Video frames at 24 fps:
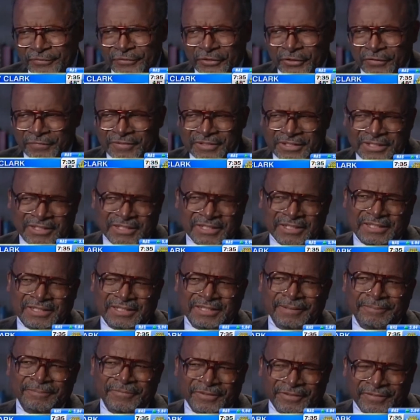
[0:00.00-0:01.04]
nervous
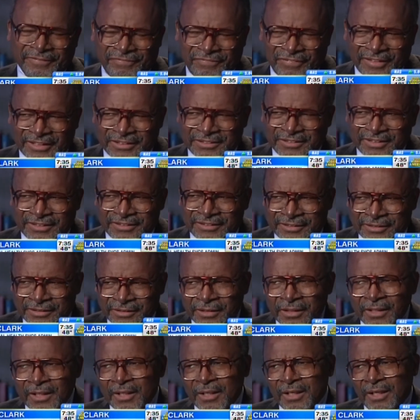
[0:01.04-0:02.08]
system, their effects on their
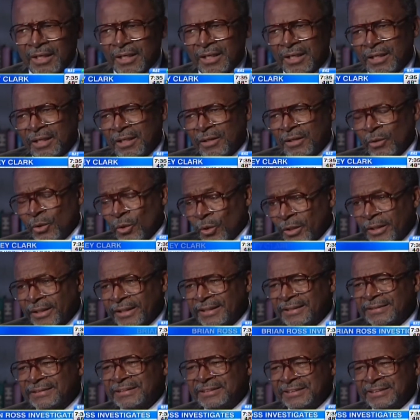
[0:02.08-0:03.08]
organ